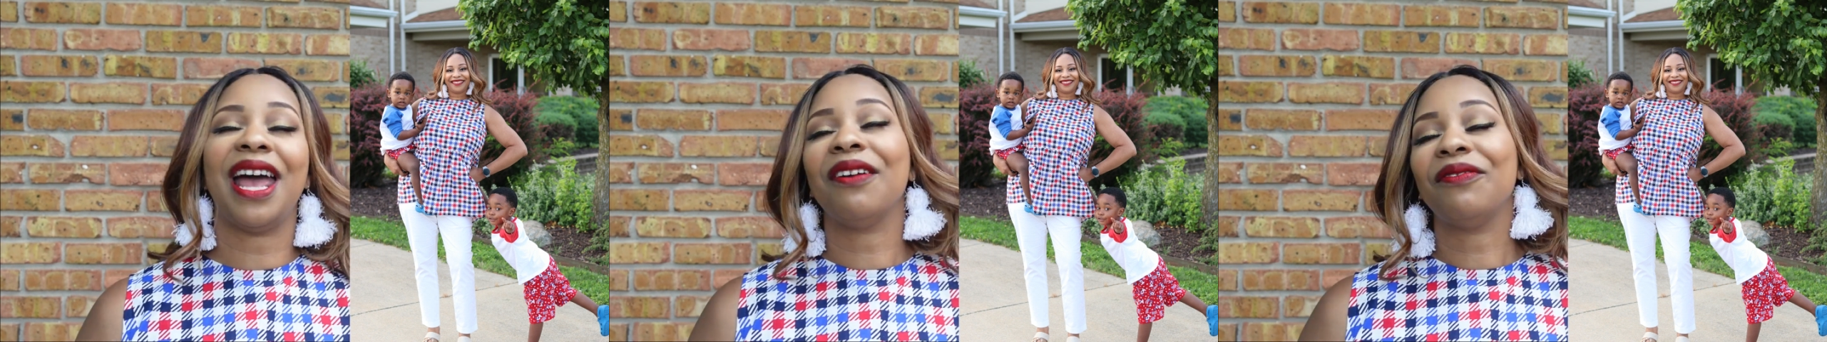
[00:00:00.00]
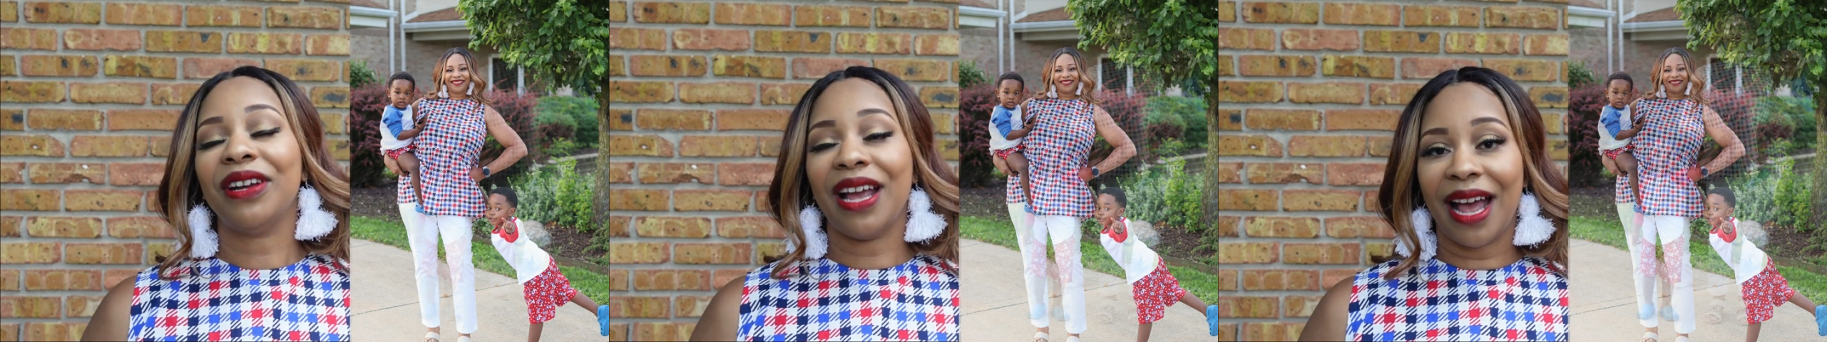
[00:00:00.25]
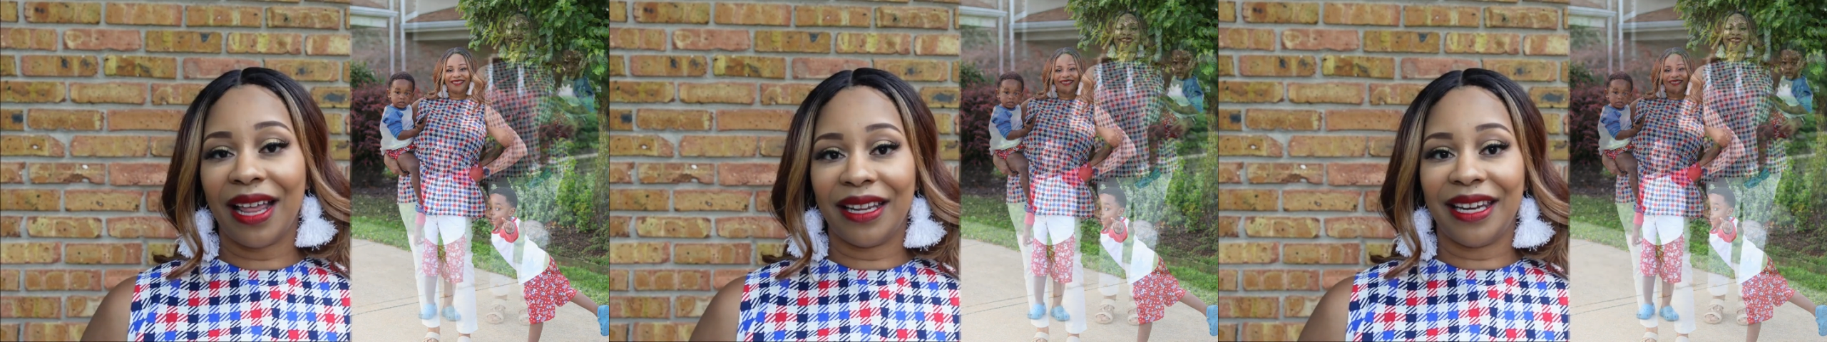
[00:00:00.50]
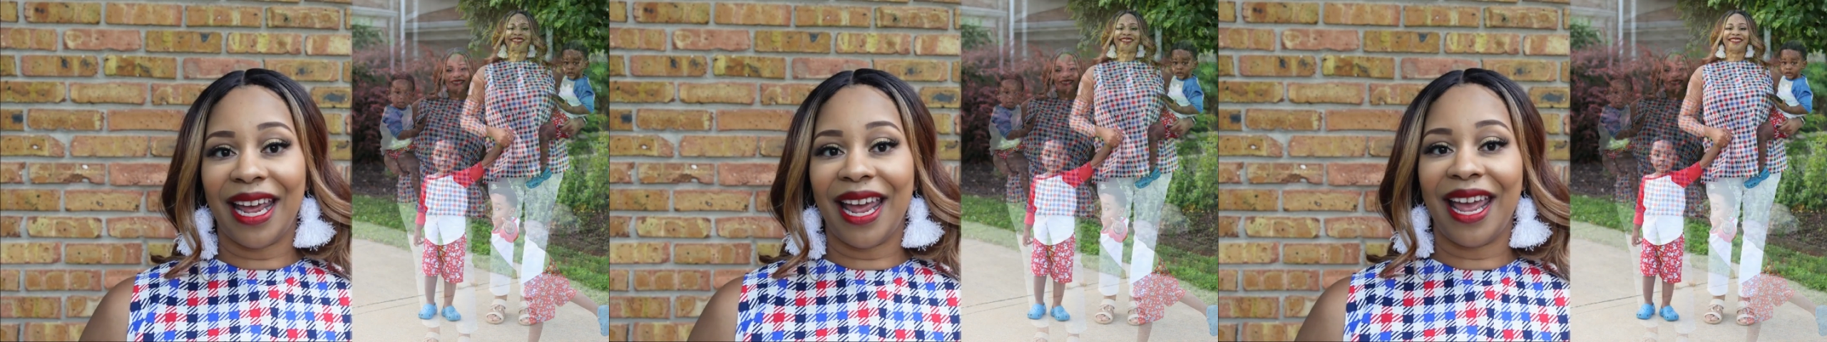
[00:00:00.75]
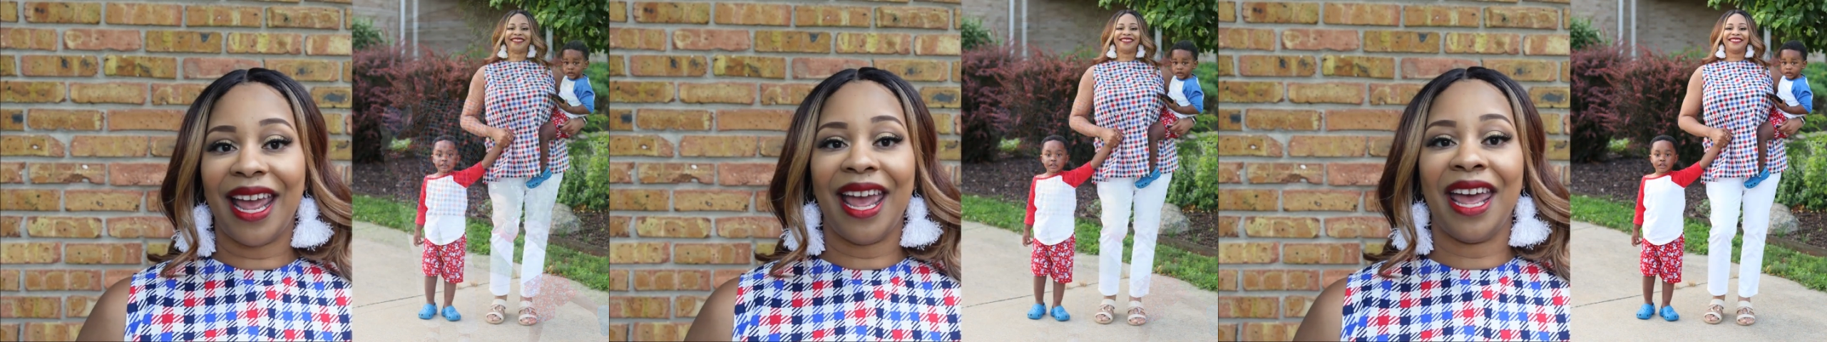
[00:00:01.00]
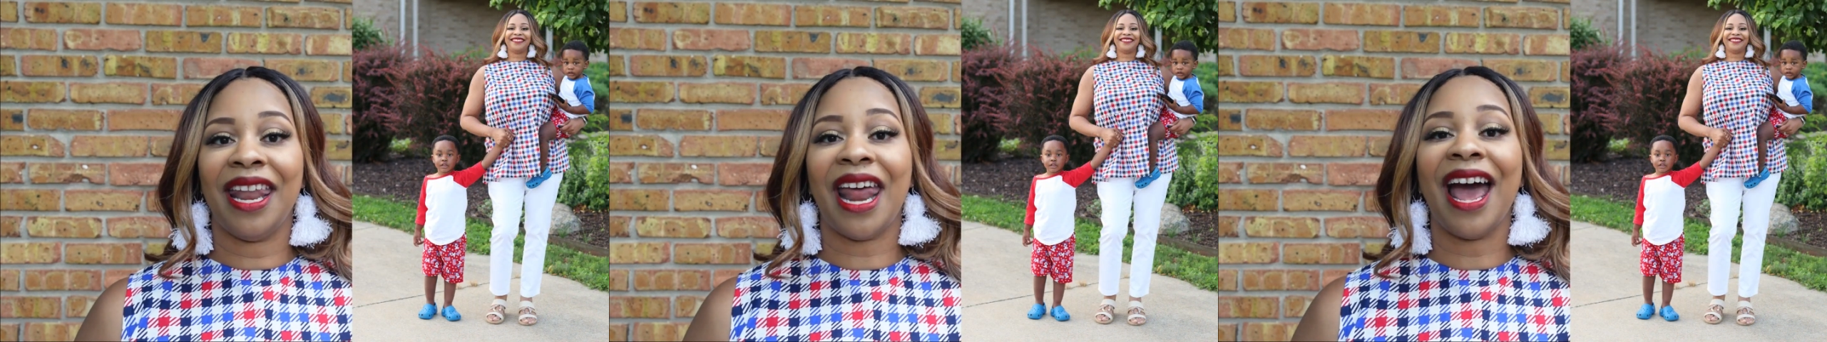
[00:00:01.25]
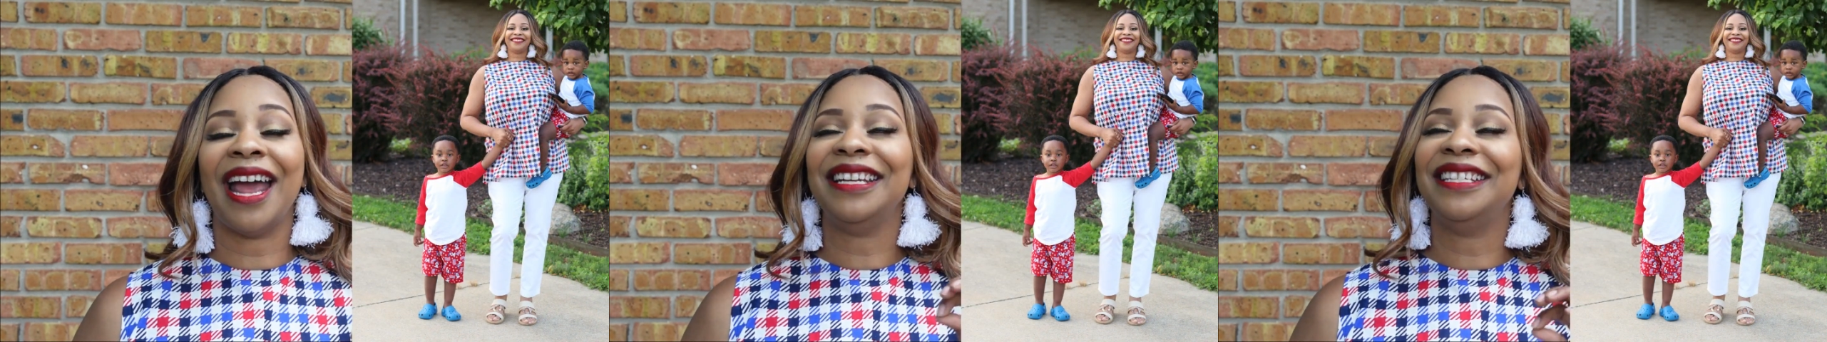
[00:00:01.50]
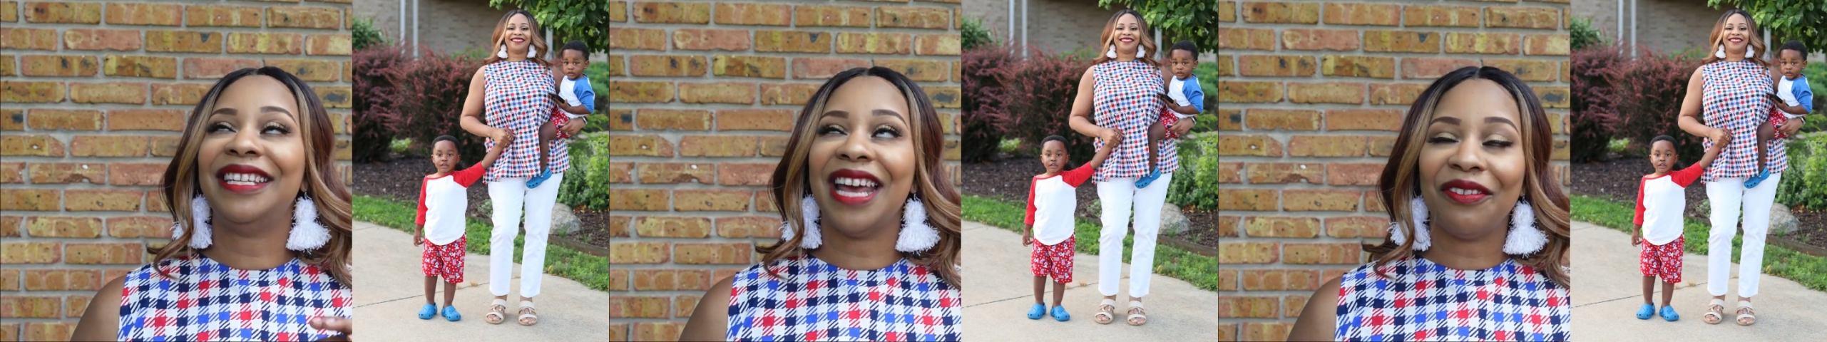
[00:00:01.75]
every holiday, and I
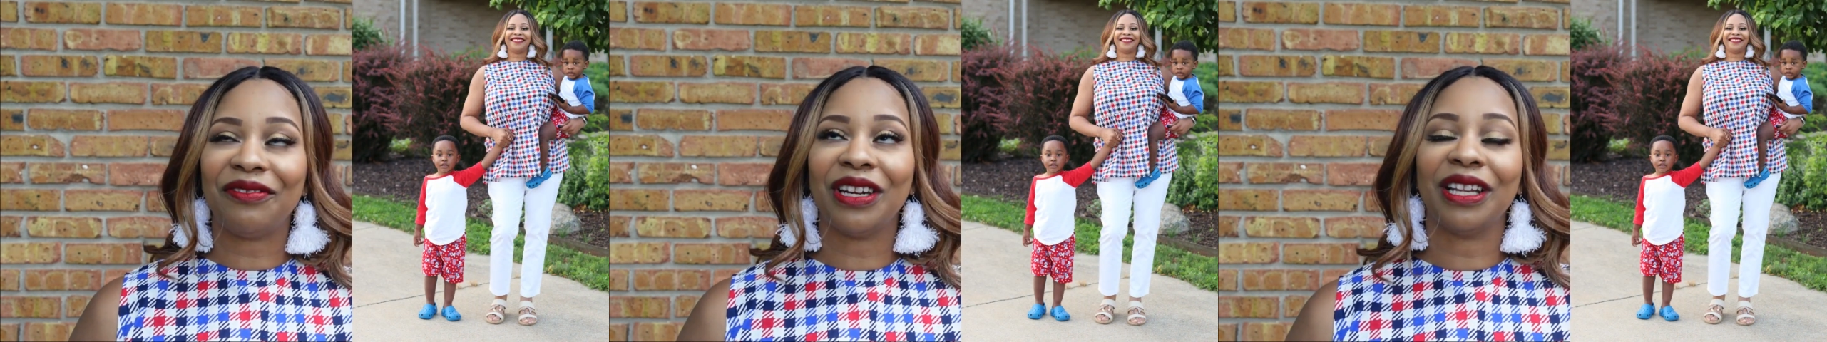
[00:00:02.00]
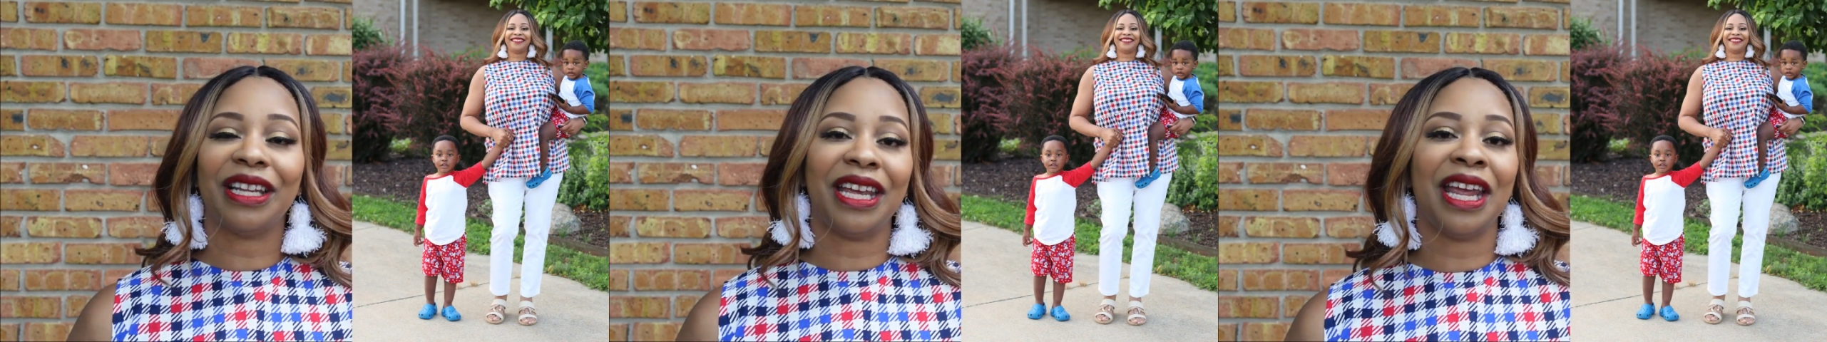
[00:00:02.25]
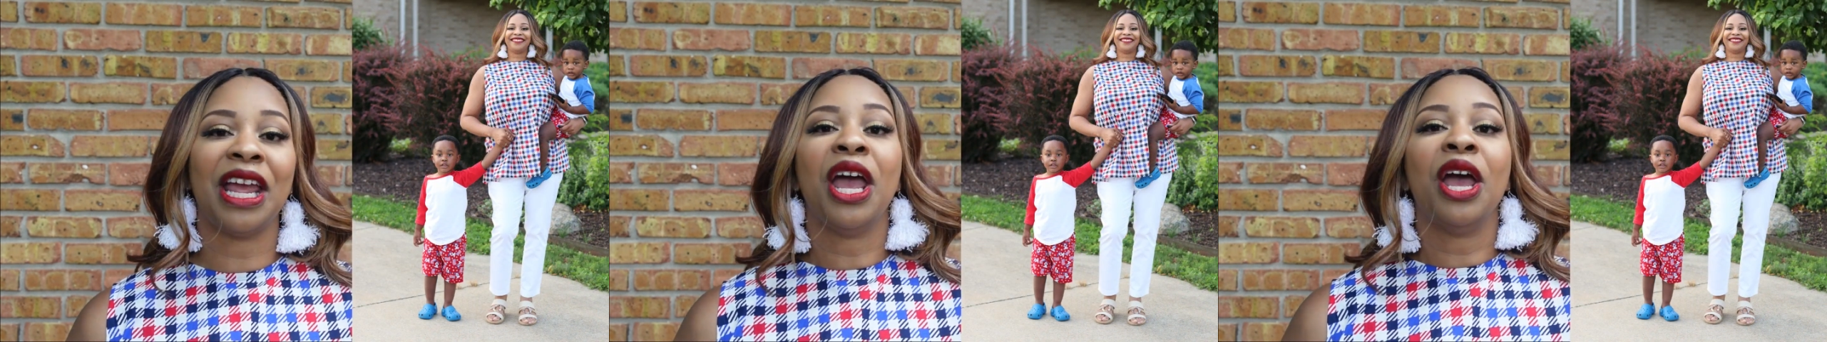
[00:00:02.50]
definitely